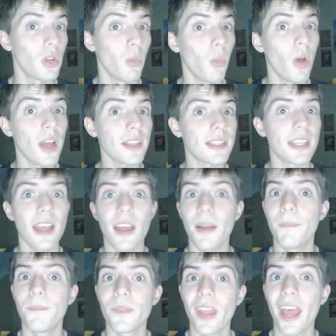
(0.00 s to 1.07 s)
"What?
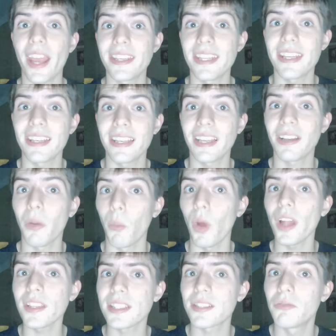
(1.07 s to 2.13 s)
I didn't.
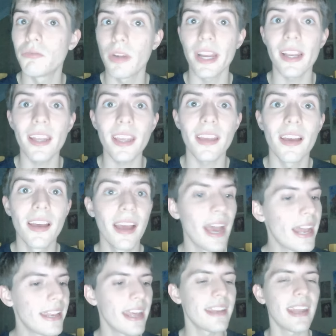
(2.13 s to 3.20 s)
What? Really?"
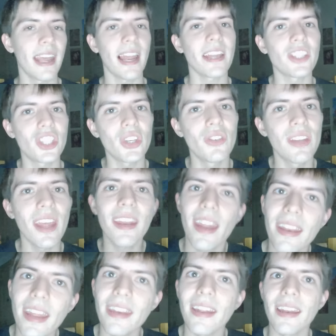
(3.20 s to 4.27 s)
And then they like tuned in,
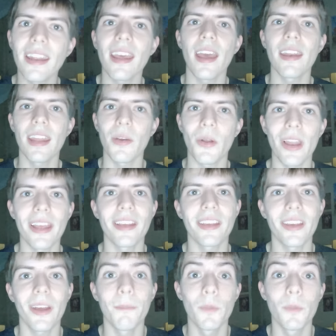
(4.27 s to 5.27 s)
and they were like,